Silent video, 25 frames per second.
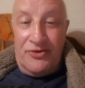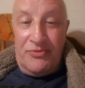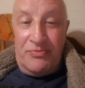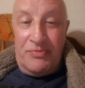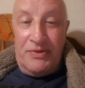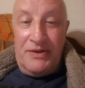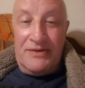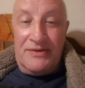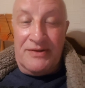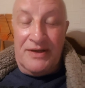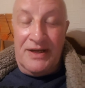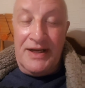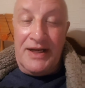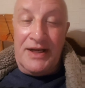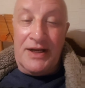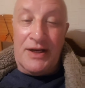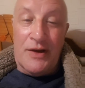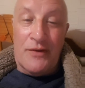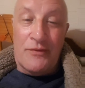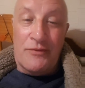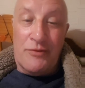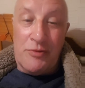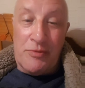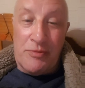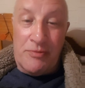been taken
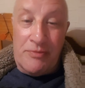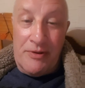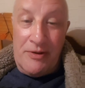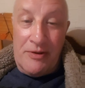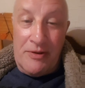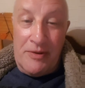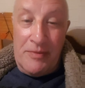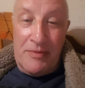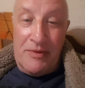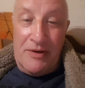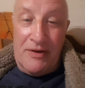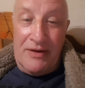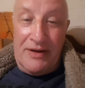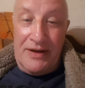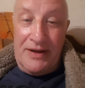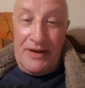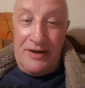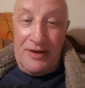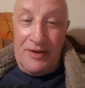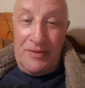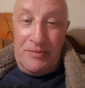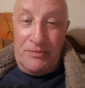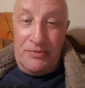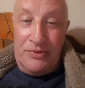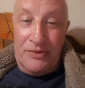over by
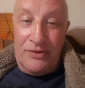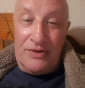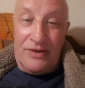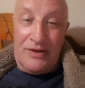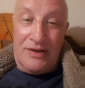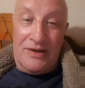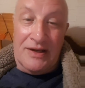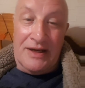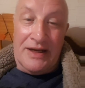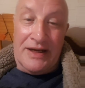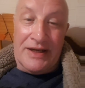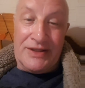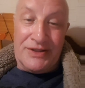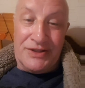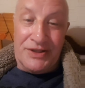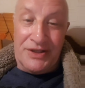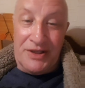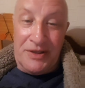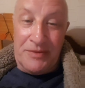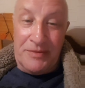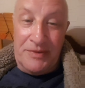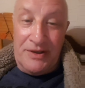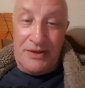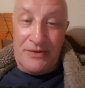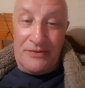my book collection.
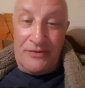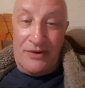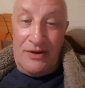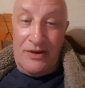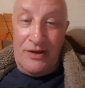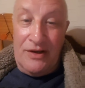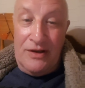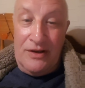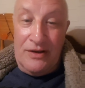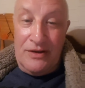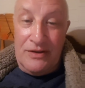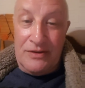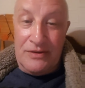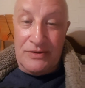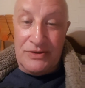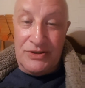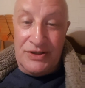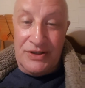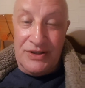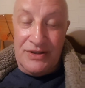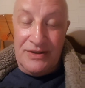I mean, I've got a